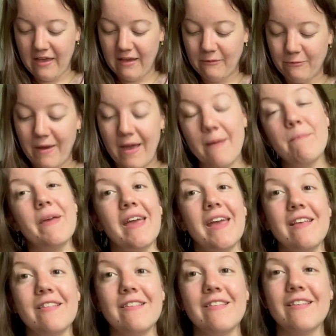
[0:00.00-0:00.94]
whip
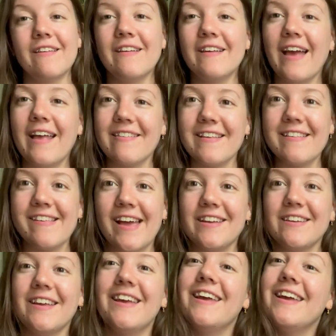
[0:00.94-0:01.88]
is, as I
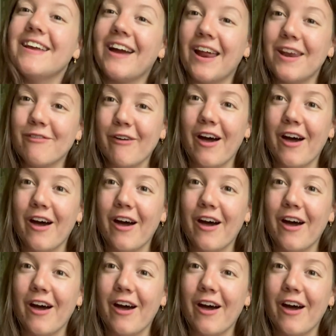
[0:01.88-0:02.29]
said, kind of